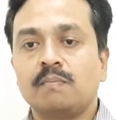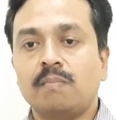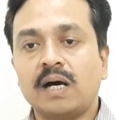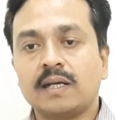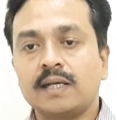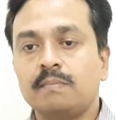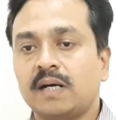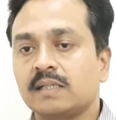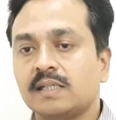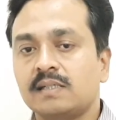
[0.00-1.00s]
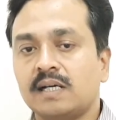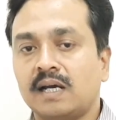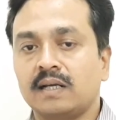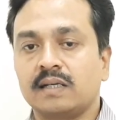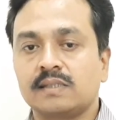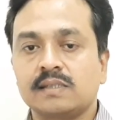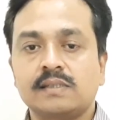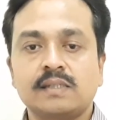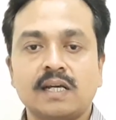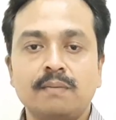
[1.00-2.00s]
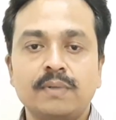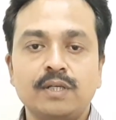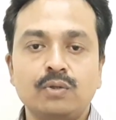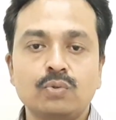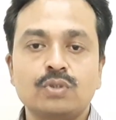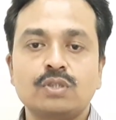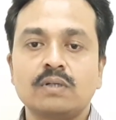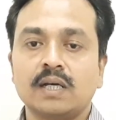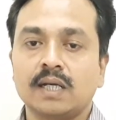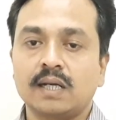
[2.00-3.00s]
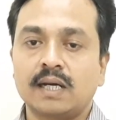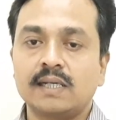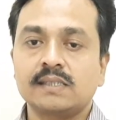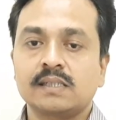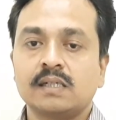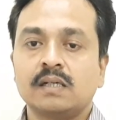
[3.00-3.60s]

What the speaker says: market basket analysis can be used to analyze